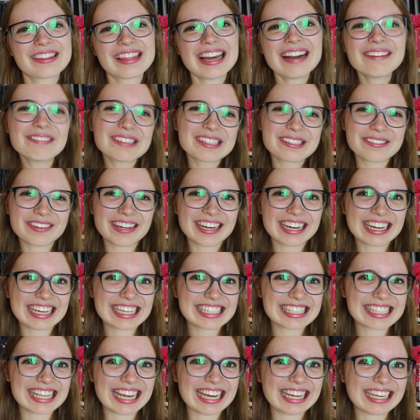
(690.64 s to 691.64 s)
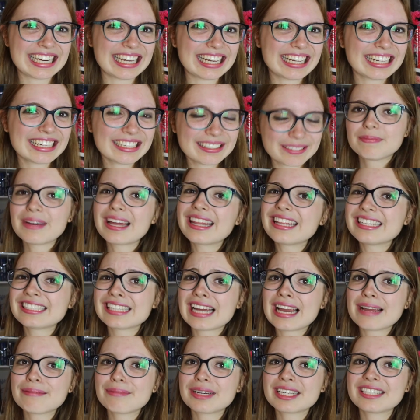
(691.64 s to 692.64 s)
that was very exciting. By the
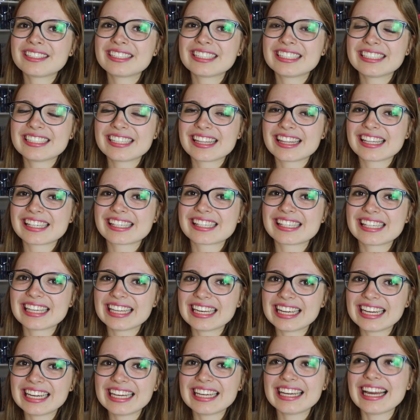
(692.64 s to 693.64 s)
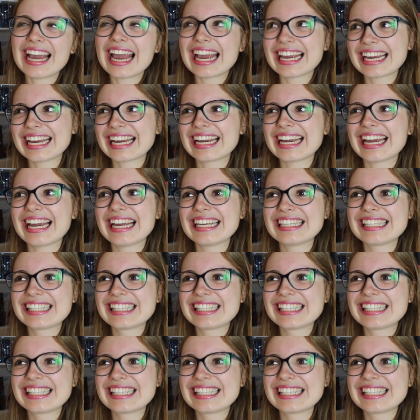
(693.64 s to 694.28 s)
time I got into the city, aka